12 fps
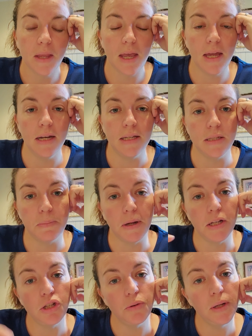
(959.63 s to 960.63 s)
And it's by
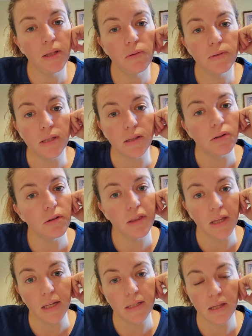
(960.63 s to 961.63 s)
doing those little
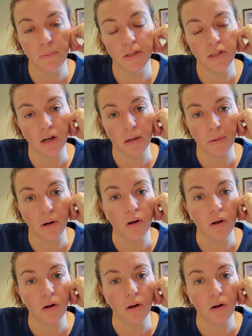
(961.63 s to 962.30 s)
things that we talk about